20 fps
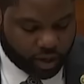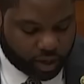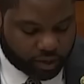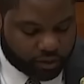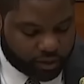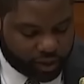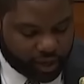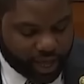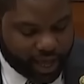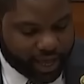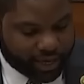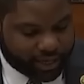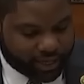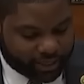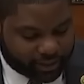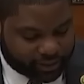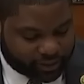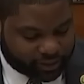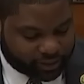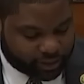Under the line,
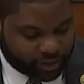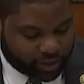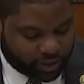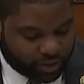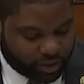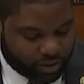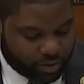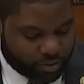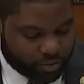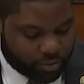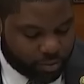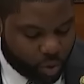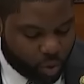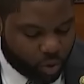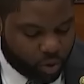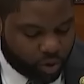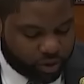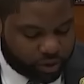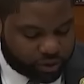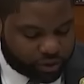it's
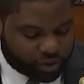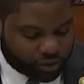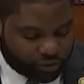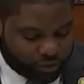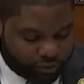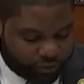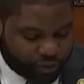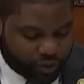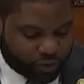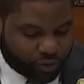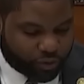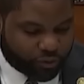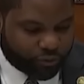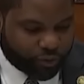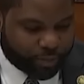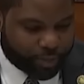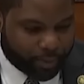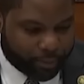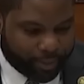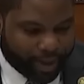more to review
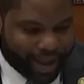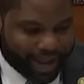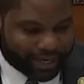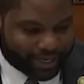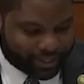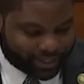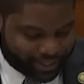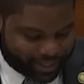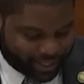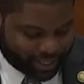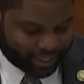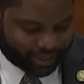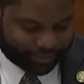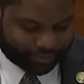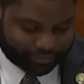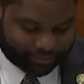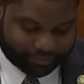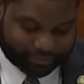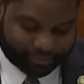from the Biden team.